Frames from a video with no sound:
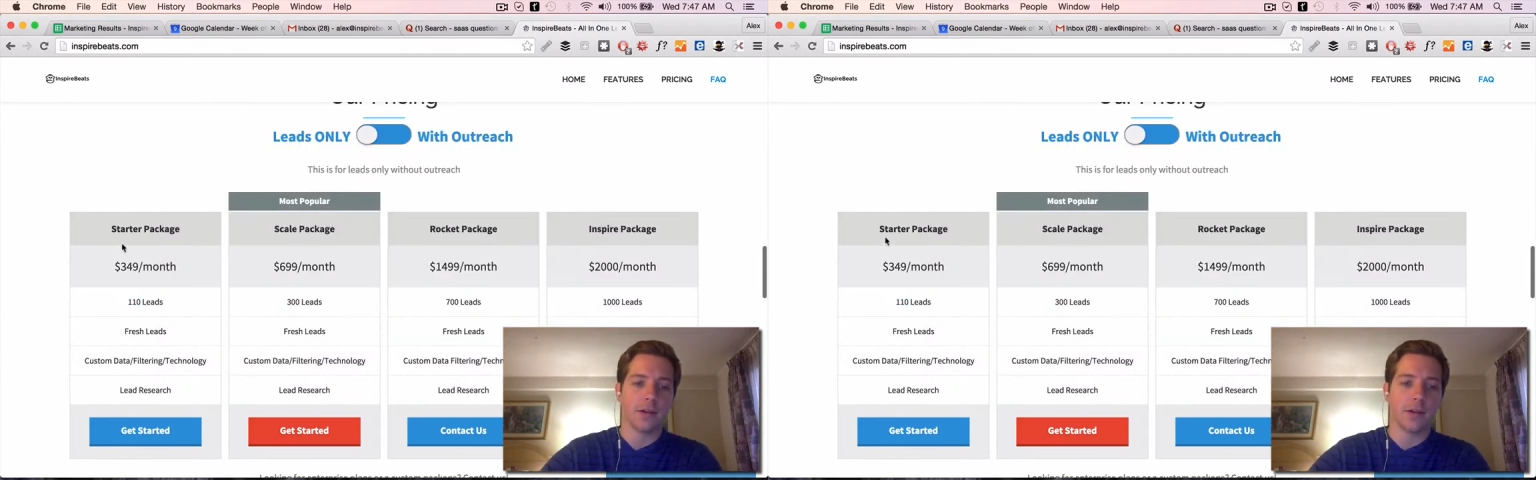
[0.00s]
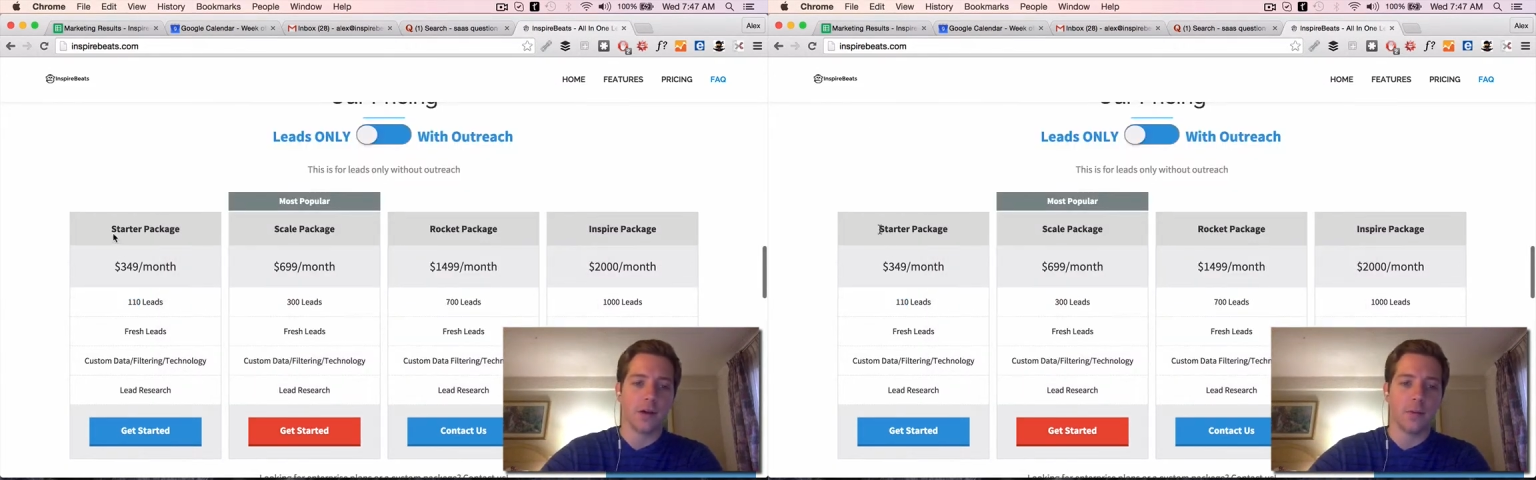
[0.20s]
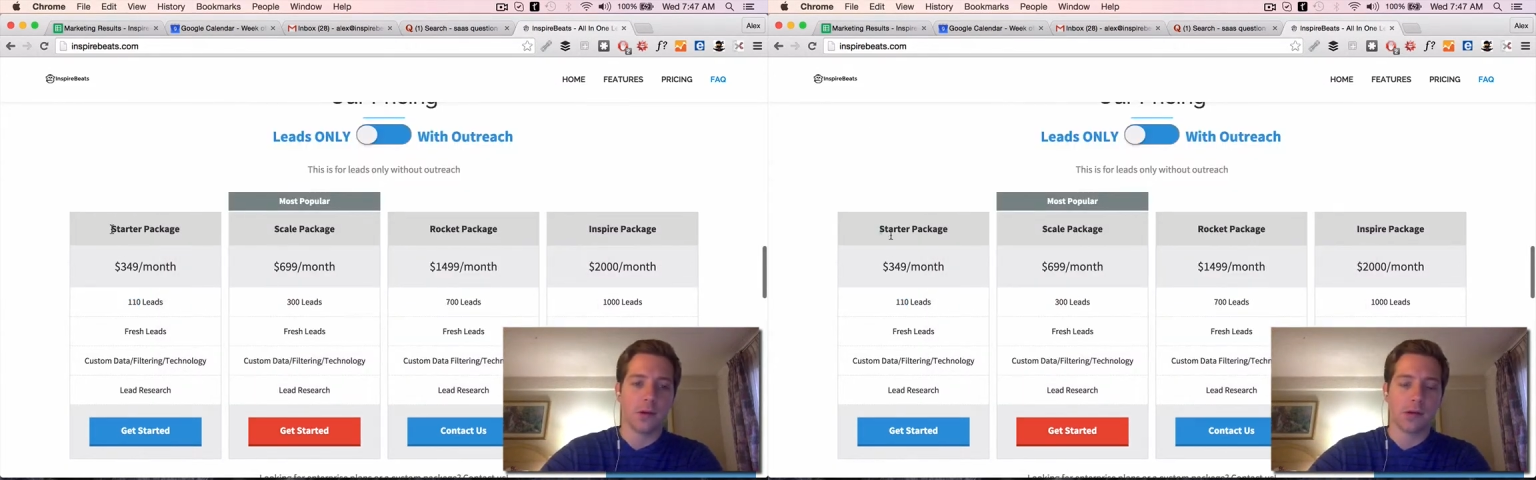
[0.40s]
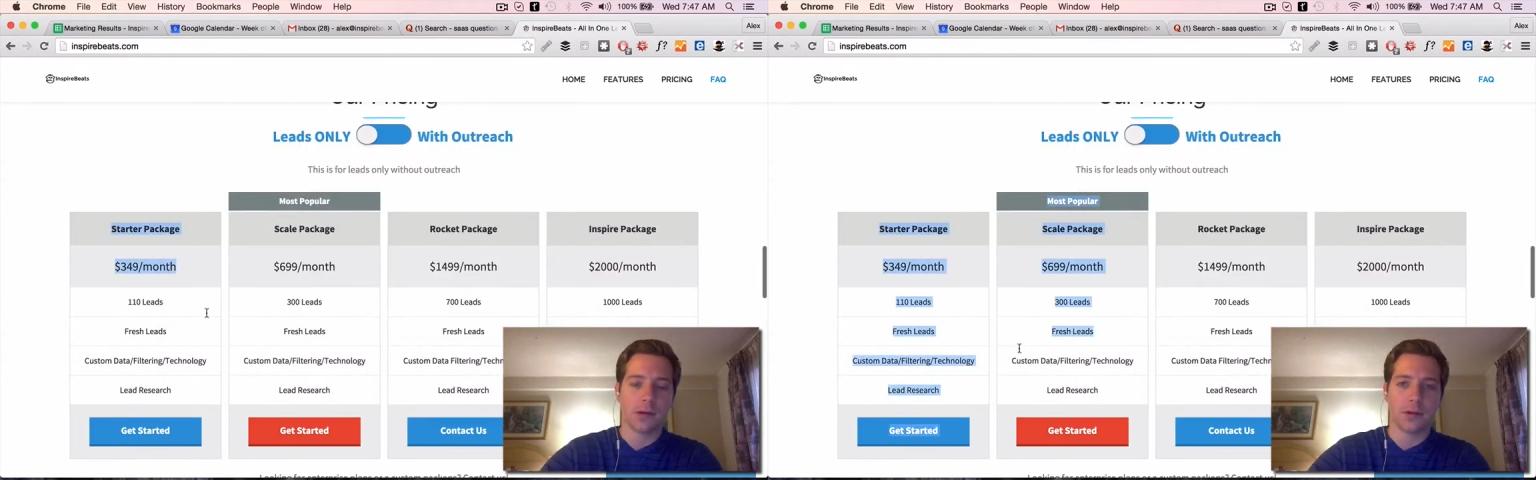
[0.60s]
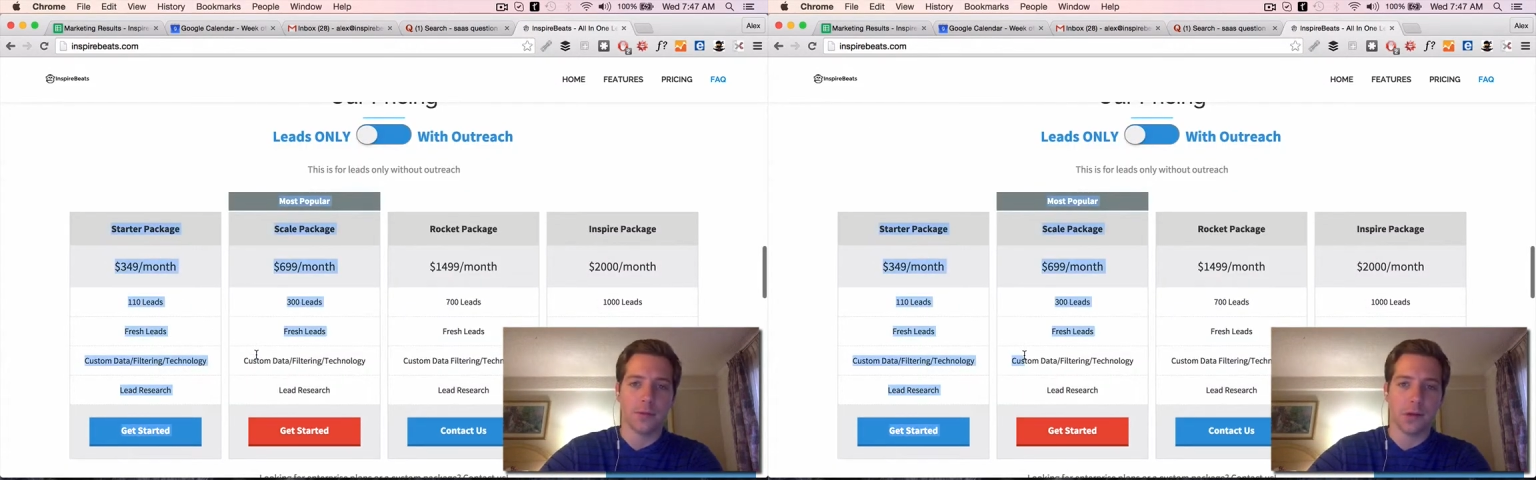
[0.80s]
is how much
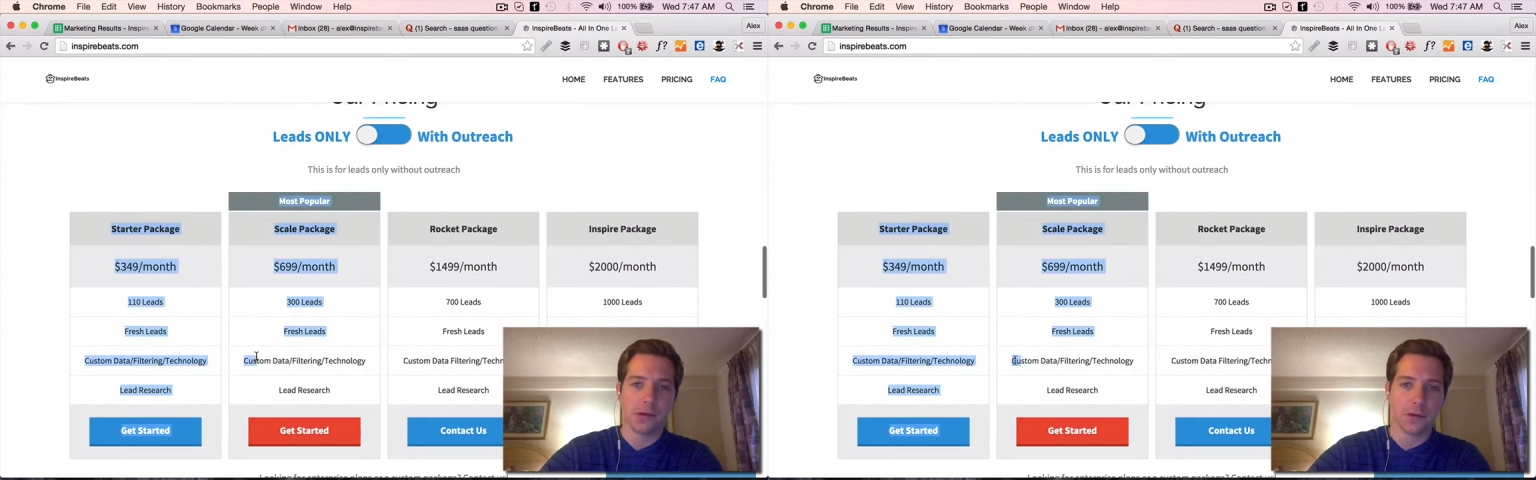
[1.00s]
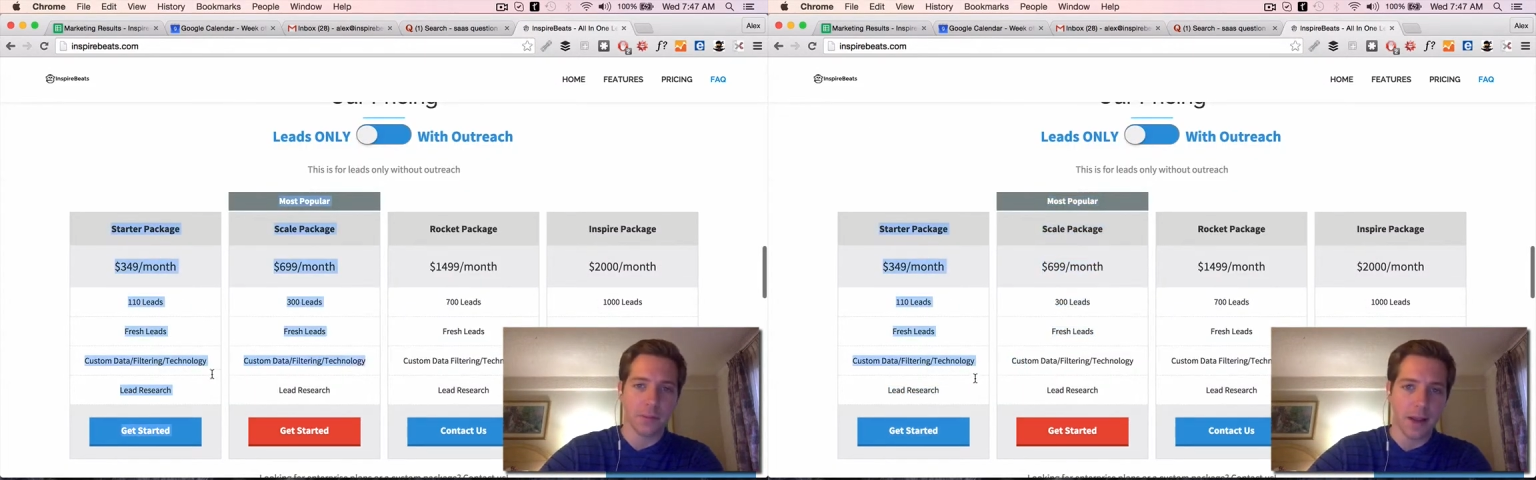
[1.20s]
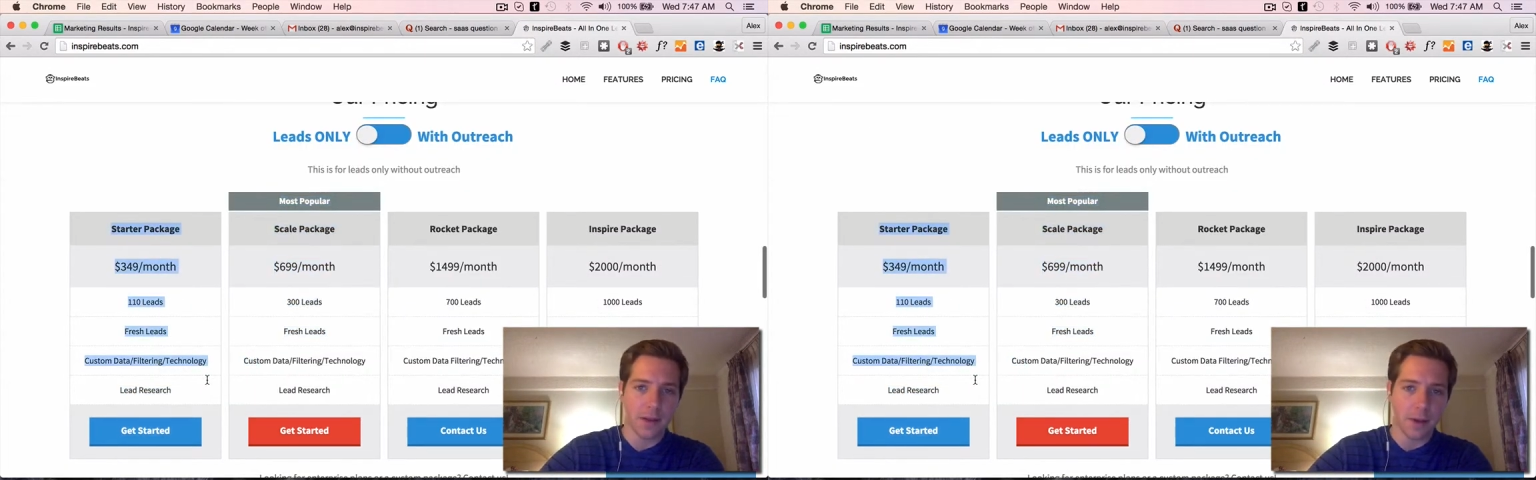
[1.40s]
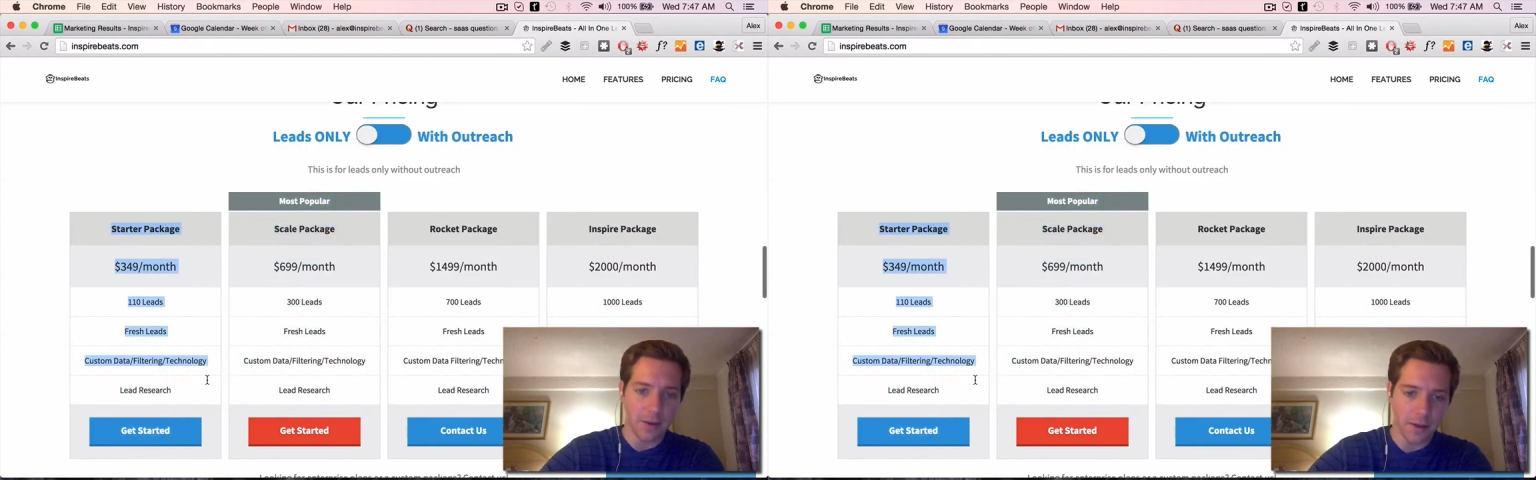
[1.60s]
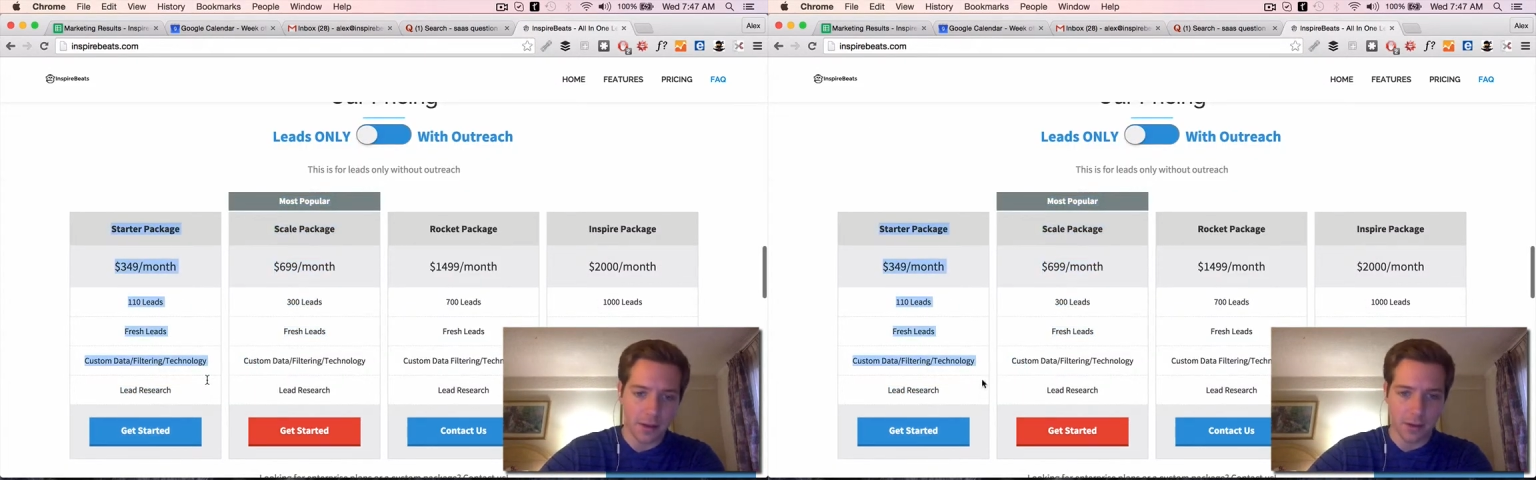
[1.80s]
somebody should make by
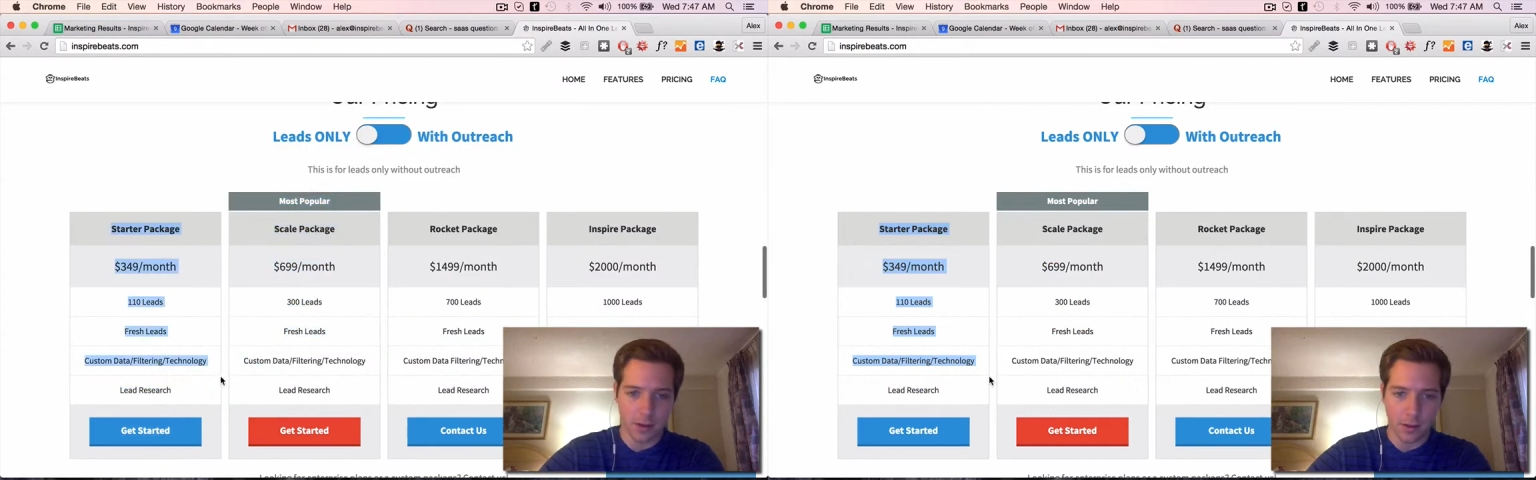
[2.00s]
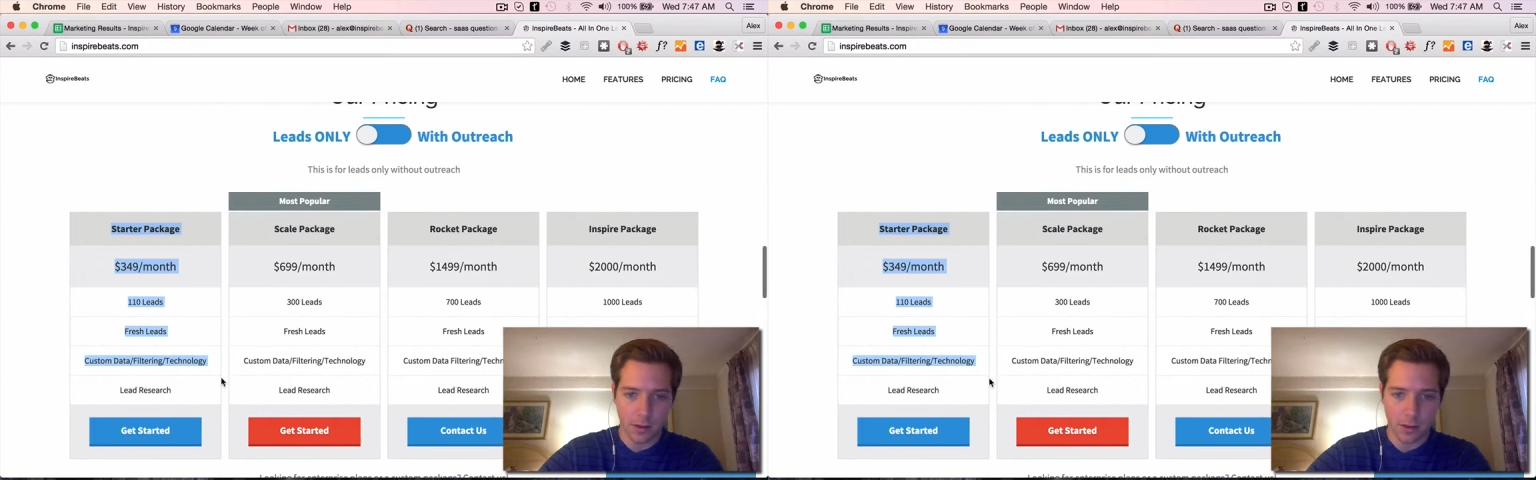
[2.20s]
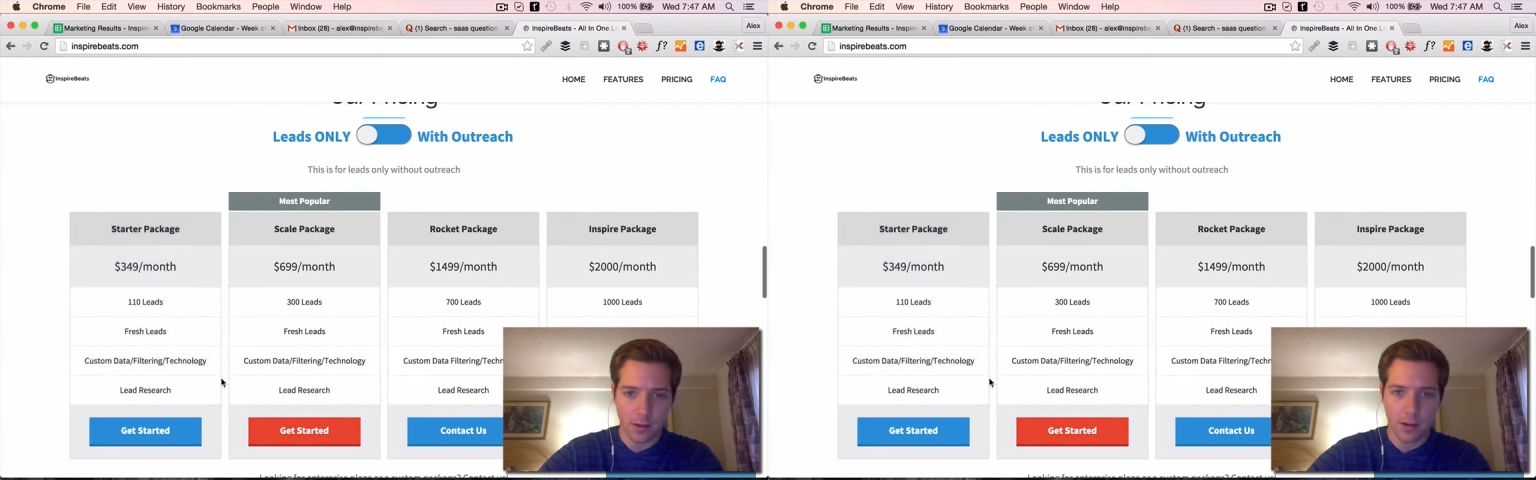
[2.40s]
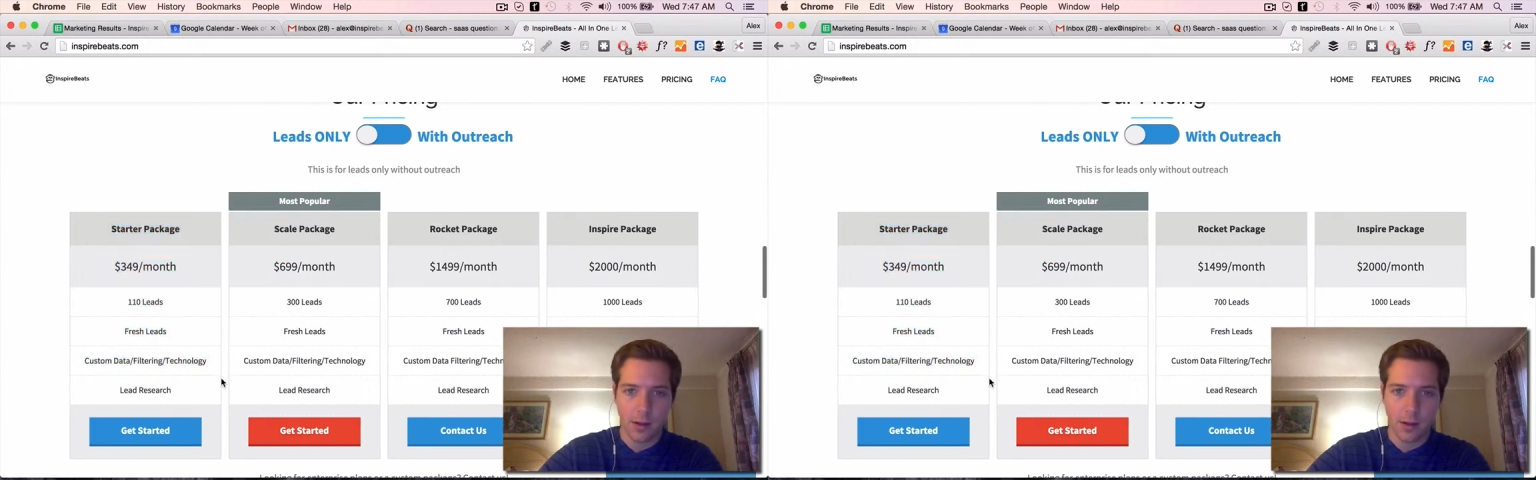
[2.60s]
investing in this.